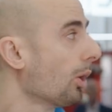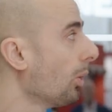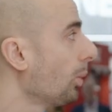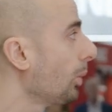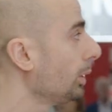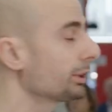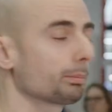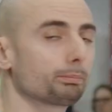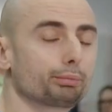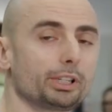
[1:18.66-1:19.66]
all
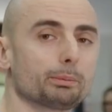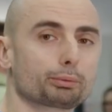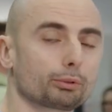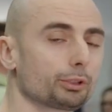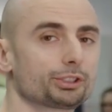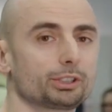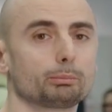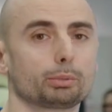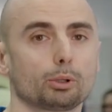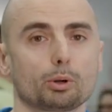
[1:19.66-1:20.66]
the
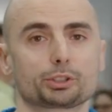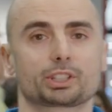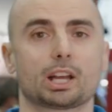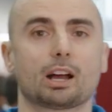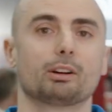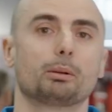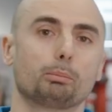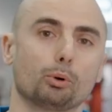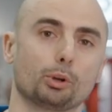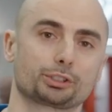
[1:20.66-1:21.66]
pre-processing blocks cover
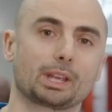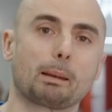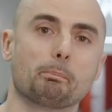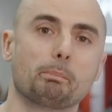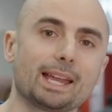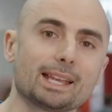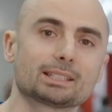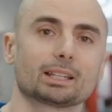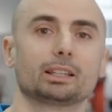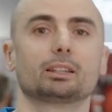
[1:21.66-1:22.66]
both
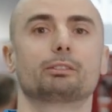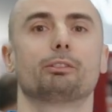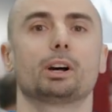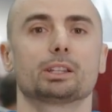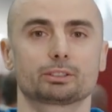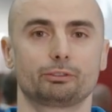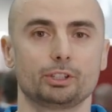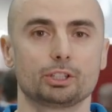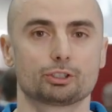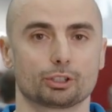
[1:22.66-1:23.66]
base and advanced
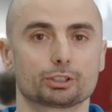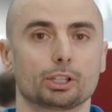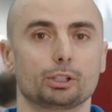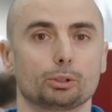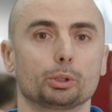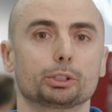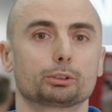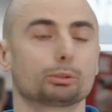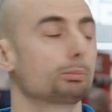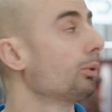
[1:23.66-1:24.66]
features in order
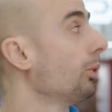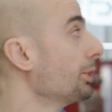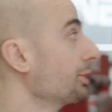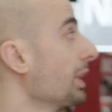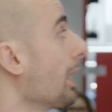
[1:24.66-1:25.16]
to both